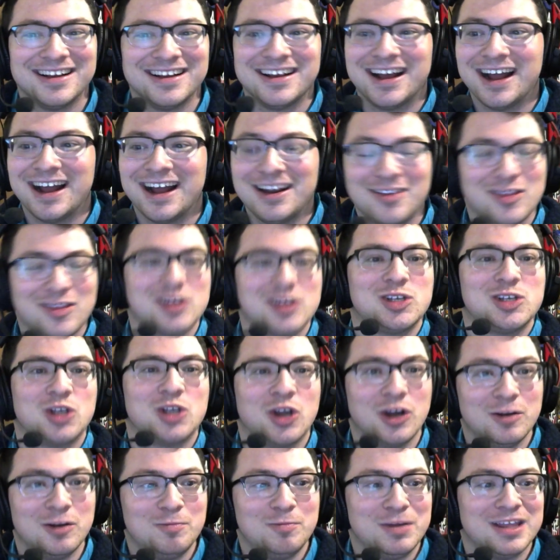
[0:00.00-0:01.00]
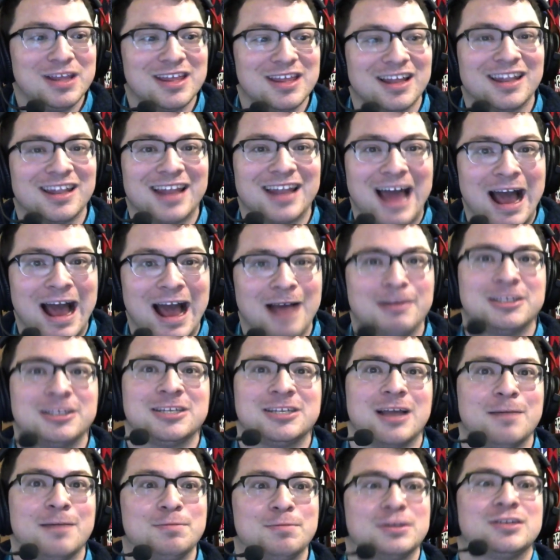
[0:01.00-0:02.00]
I know this could be the last
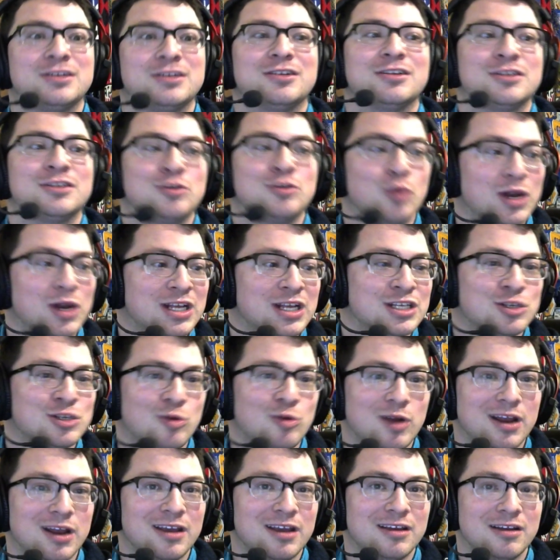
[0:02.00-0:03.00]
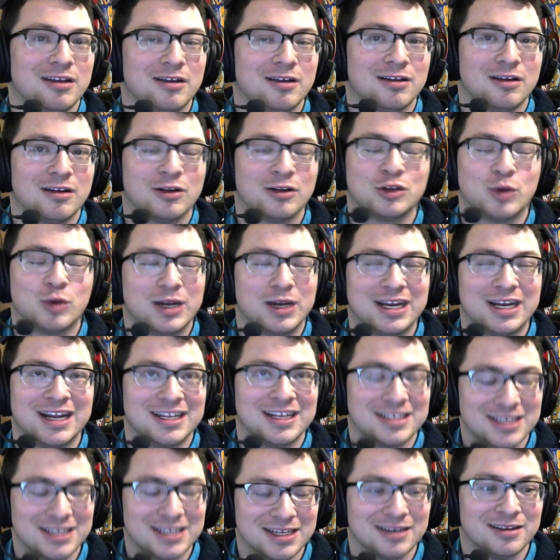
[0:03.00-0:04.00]
episode of 2020 or
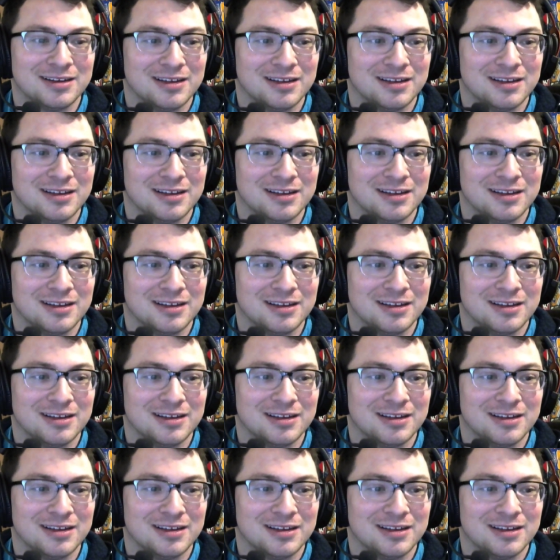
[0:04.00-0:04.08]
2019.